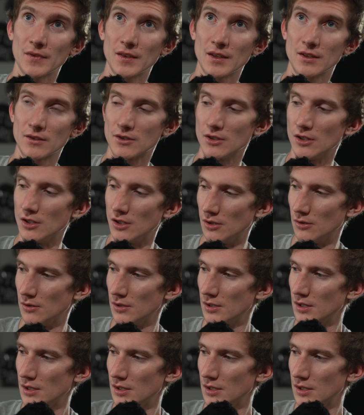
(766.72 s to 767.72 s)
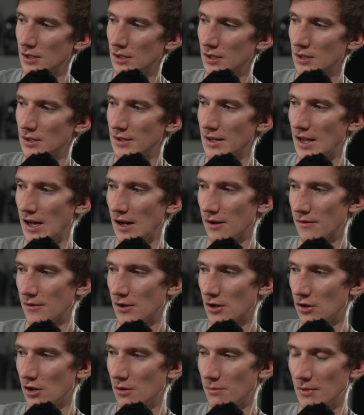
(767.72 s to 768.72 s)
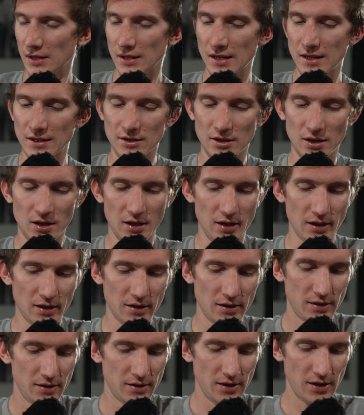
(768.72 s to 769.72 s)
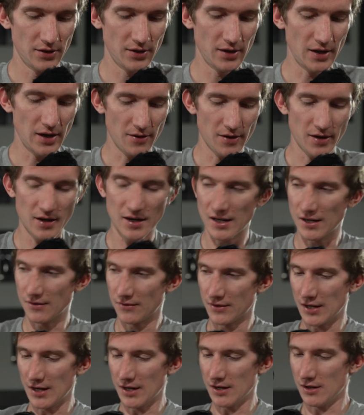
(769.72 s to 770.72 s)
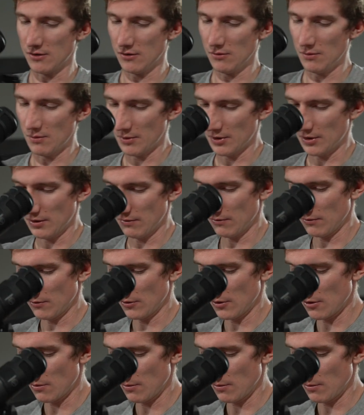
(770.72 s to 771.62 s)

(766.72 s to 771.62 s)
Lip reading: So now I've got all my lights on, and then now I can kind of tell. Let me lower